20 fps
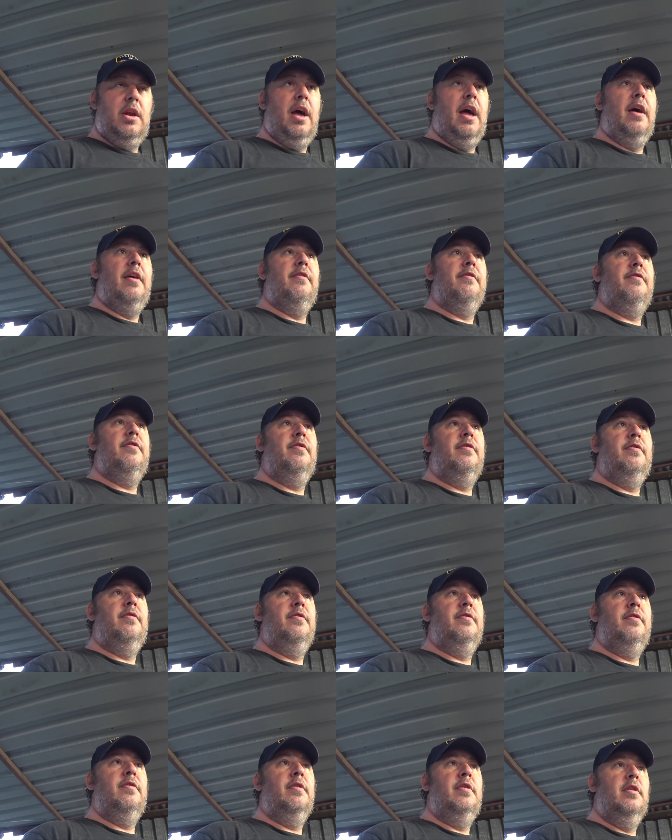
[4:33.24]
I have
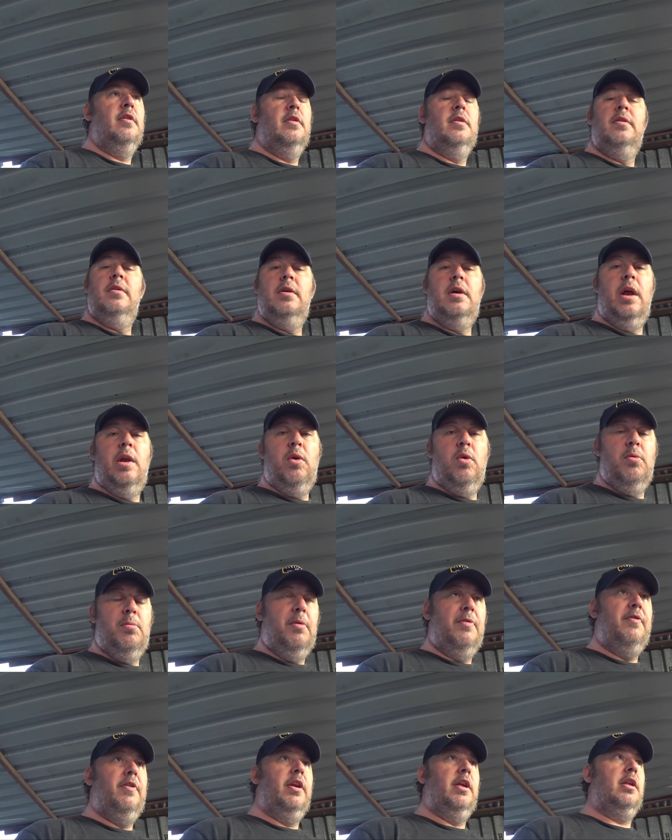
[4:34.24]
and all
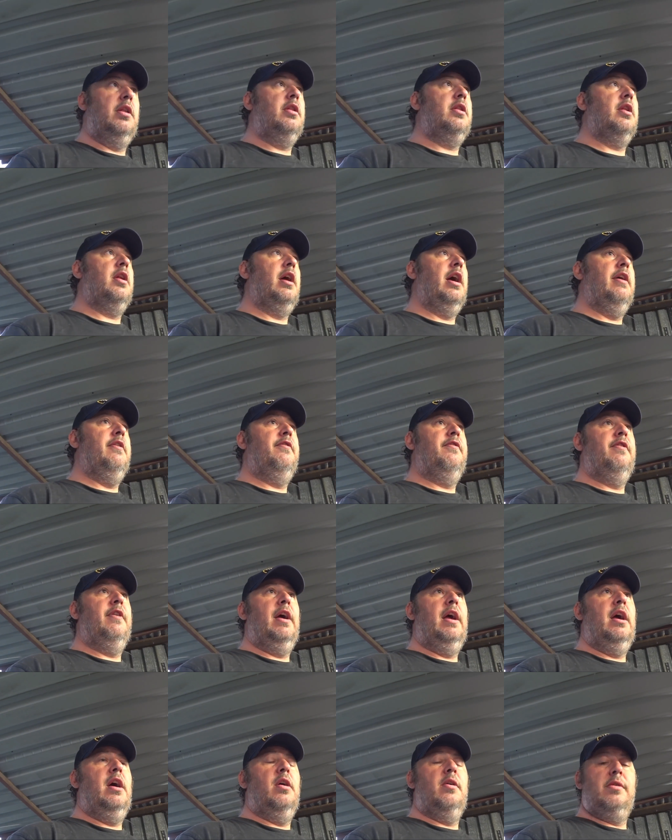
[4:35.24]
my fittings that I have for
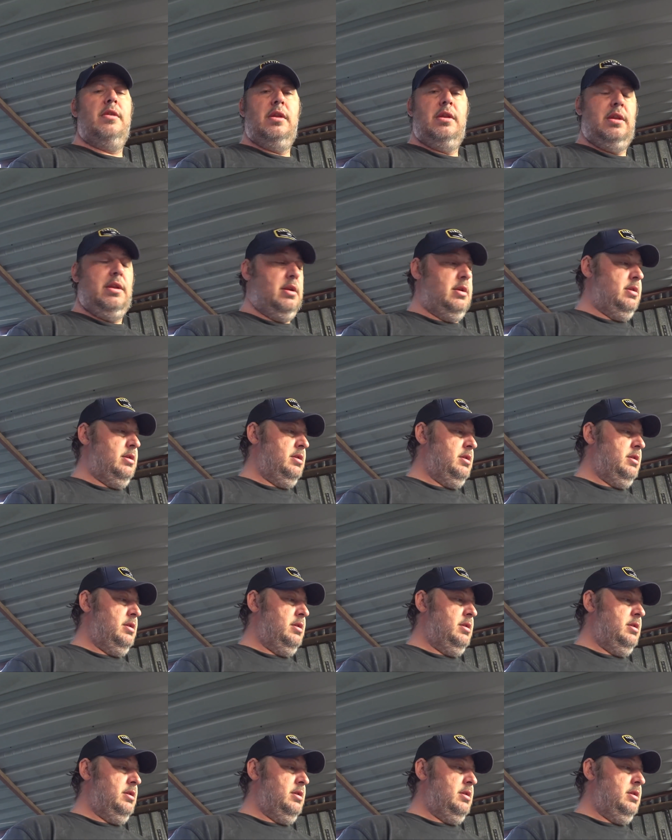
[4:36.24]
air hoses.